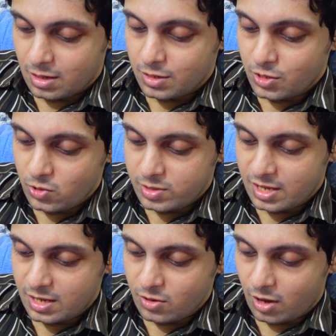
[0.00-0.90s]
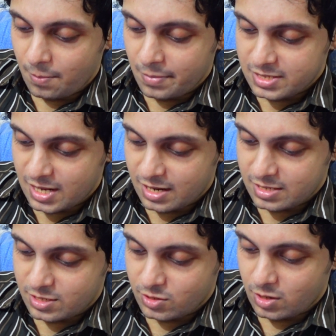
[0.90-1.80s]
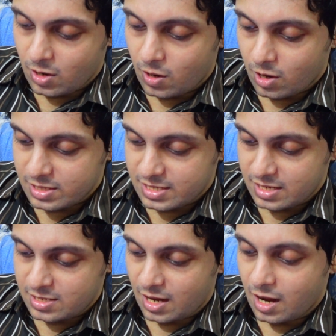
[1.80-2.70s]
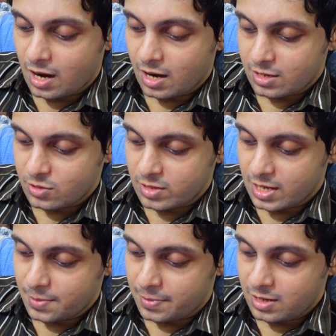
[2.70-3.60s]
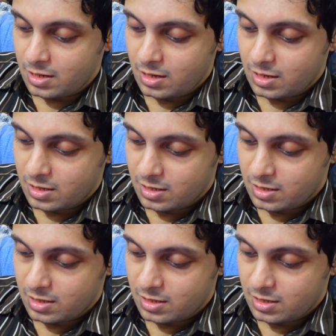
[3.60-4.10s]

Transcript: Do you think you are misunderstood or just hard to label?